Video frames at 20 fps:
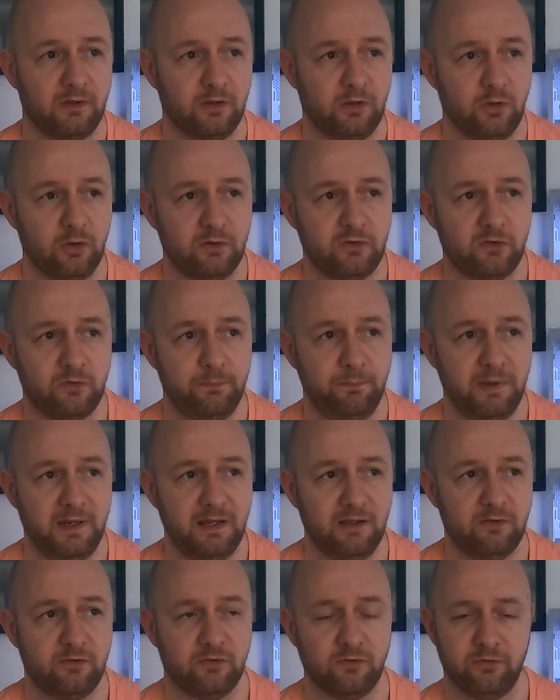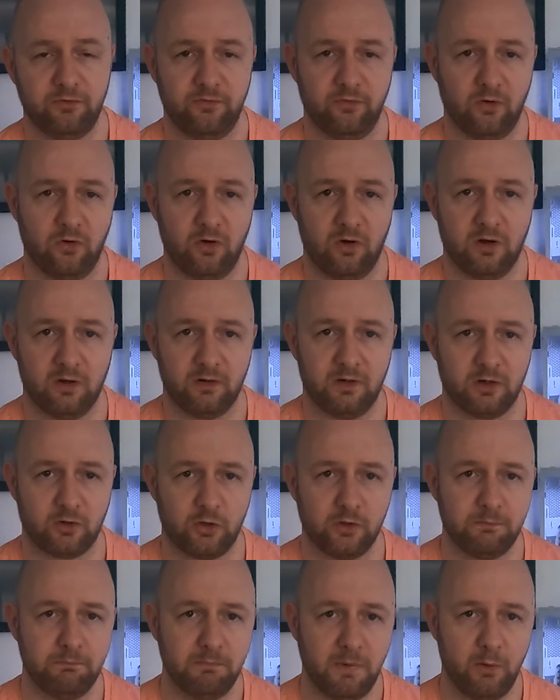good space or
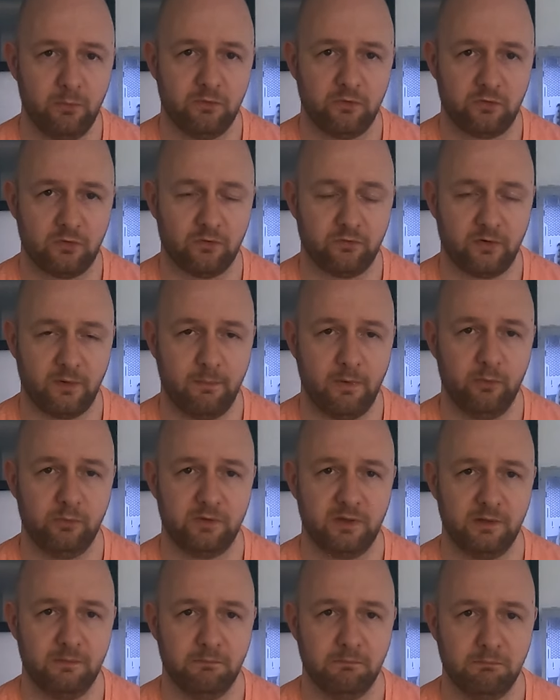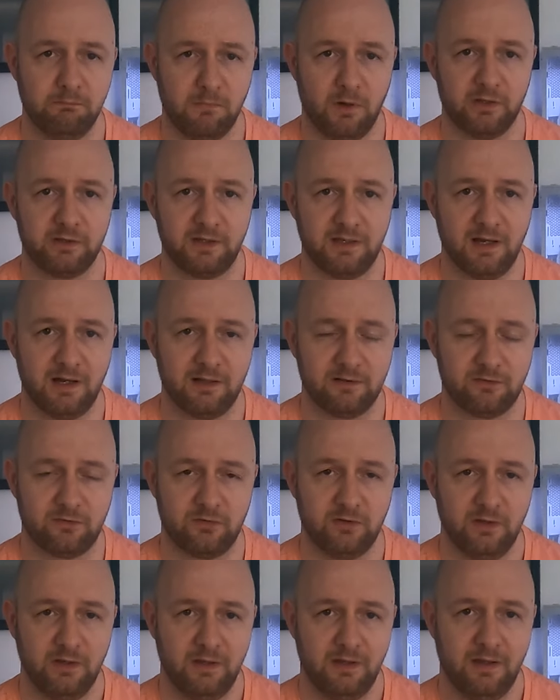good mounts for mounting
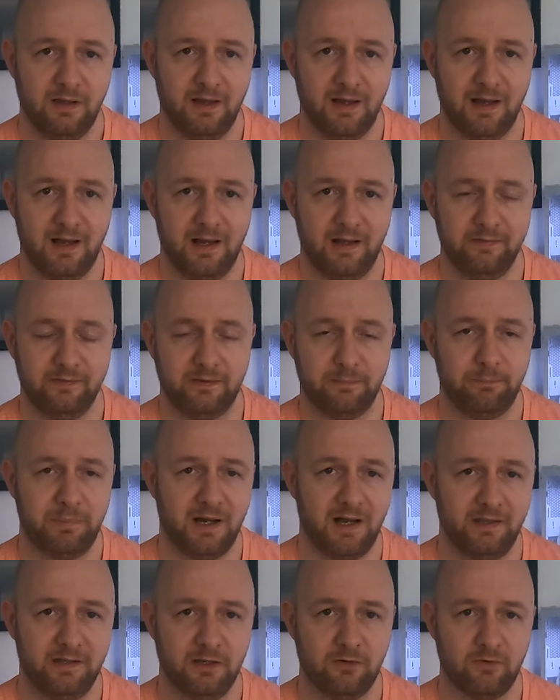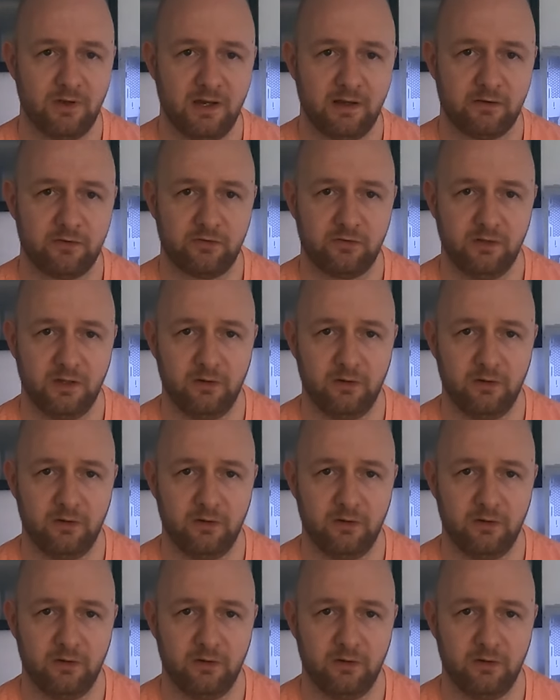mudguards and pannier racks.